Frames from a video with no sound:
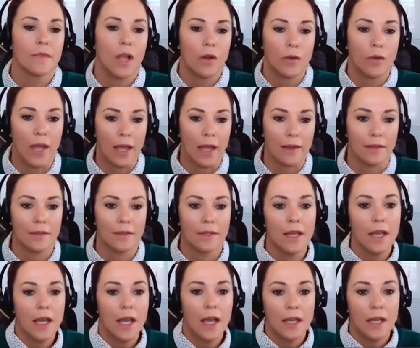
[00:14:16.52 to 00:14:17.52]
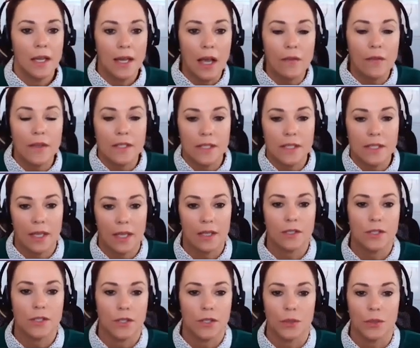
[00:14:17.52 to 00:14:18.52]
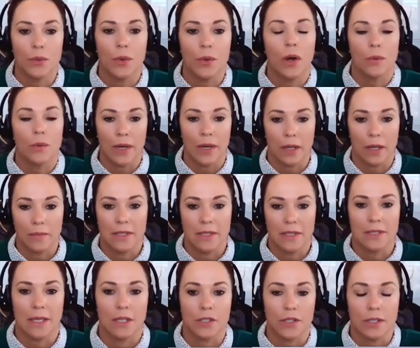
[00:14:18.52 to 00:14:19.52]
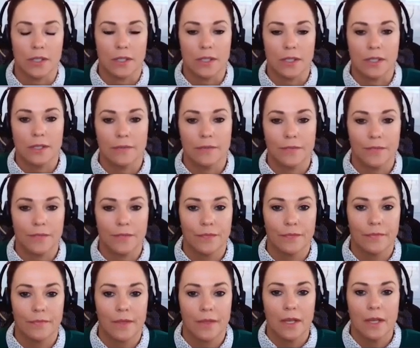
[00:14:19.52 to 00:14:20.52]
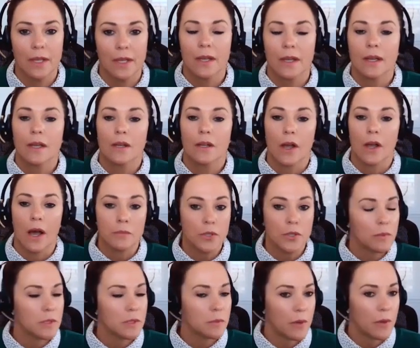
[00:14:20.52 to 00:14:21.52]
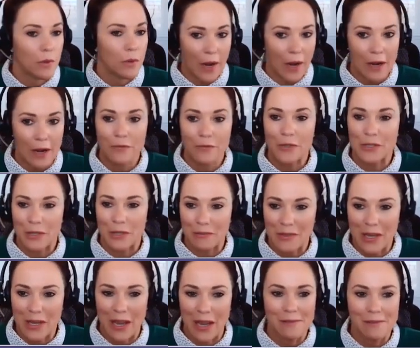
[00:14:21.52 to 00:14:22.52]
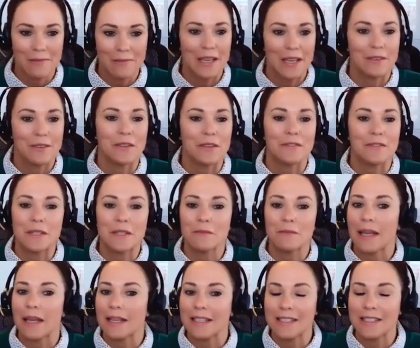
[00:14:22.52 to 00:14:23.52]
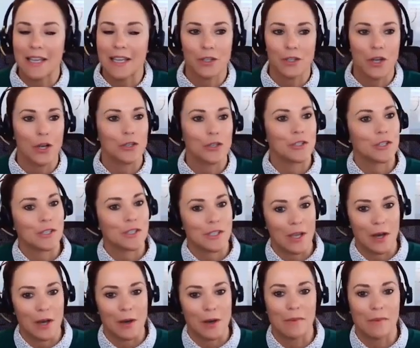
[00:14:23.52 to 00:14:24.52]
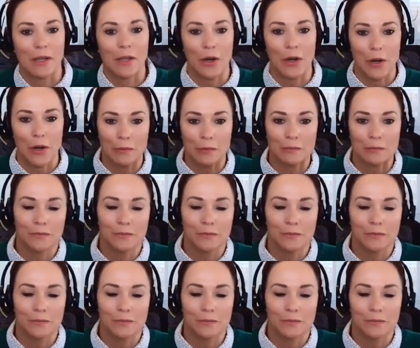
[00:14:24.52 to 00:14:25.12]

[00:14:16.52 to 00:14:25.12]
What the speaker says: Okay, now let's get to our recommendations. CommScope has been around for some time, and we've seen many technologies come and go.